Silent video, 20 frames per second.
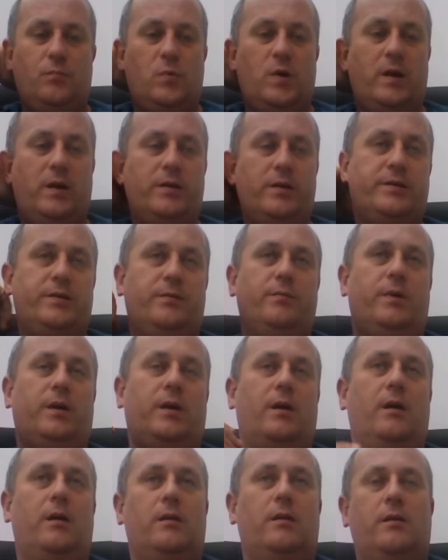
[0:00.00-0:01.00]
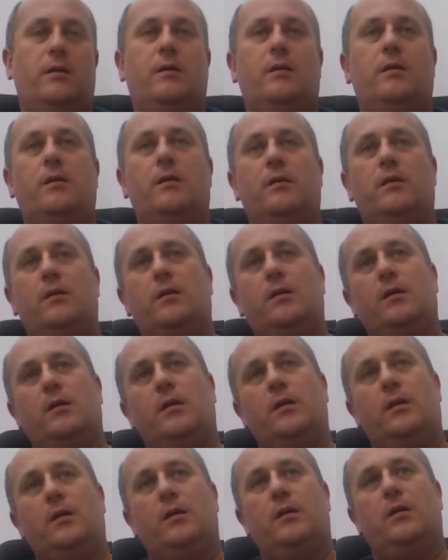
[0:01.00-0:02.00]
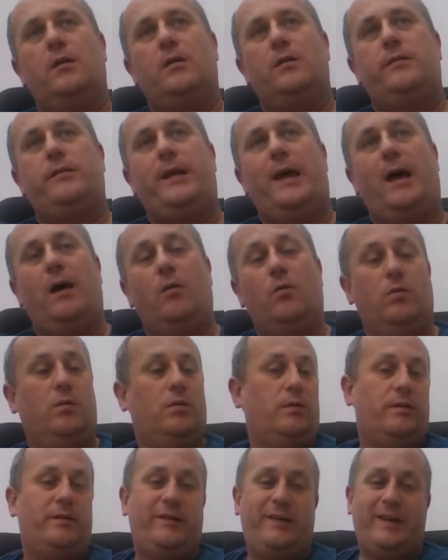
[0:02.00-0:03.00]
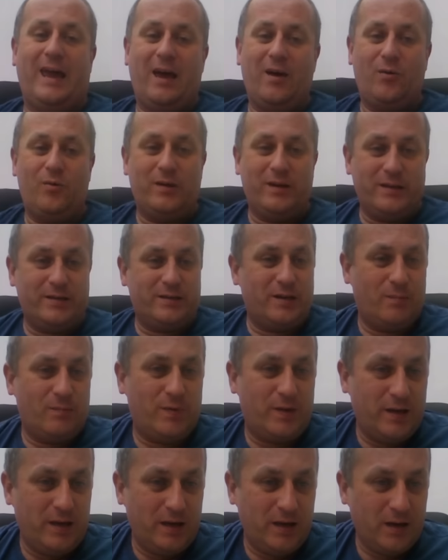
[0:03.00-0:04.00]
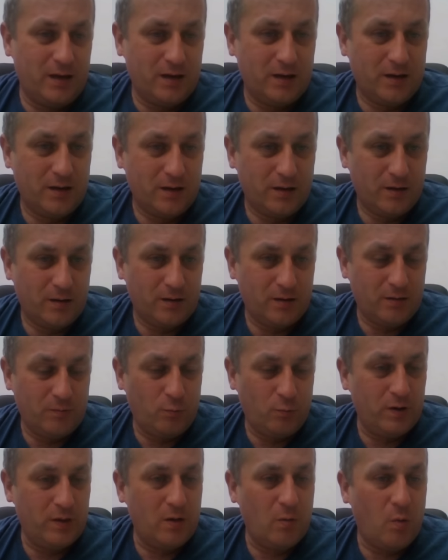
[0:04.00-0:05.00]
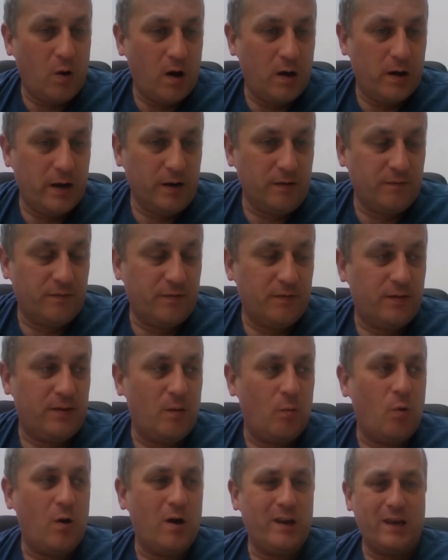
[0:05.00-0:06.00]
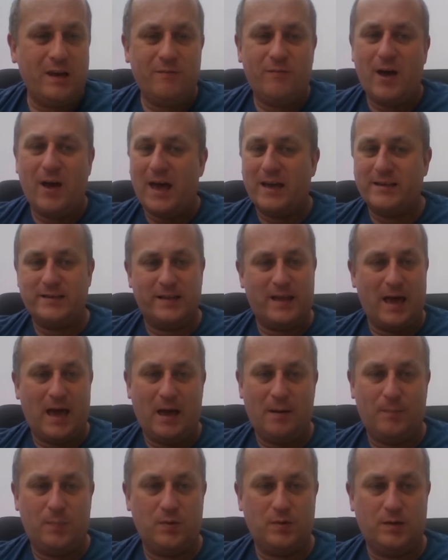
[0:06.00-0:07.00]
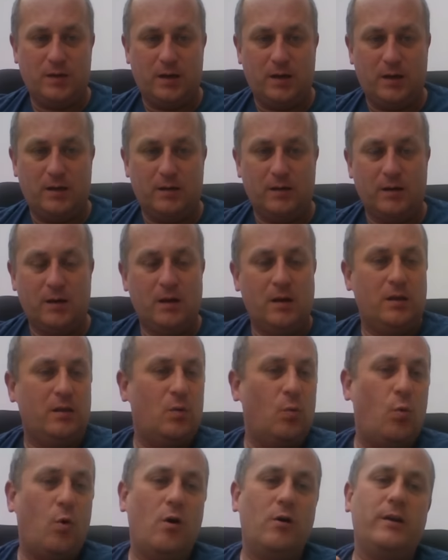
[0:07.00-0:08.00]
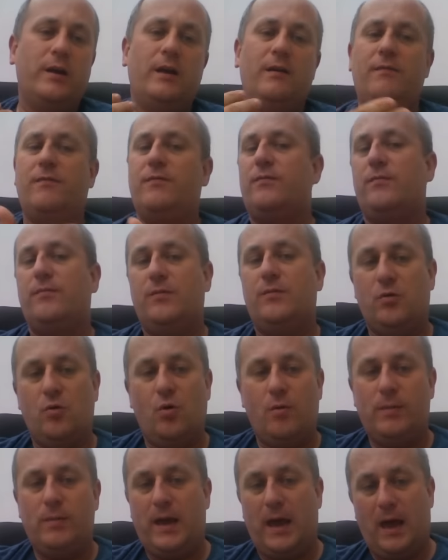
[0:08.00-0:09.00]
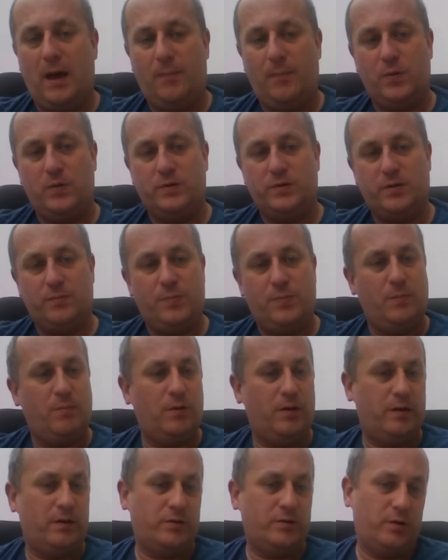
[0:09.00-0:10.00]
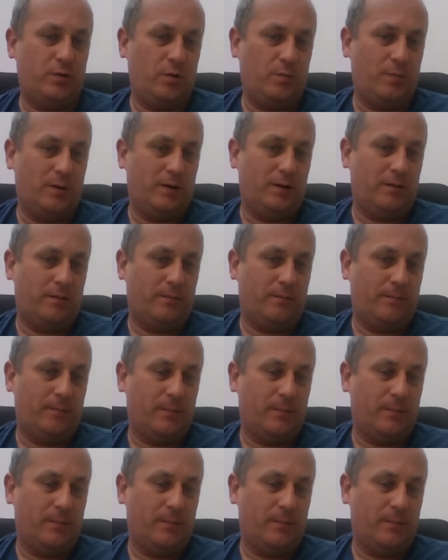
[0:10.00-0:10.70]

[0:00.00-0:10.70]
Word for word: what else have we got? Doubt. Doubt is something with the what if. The what if hasn't happened yet. The what if normally happens to people that are stupid.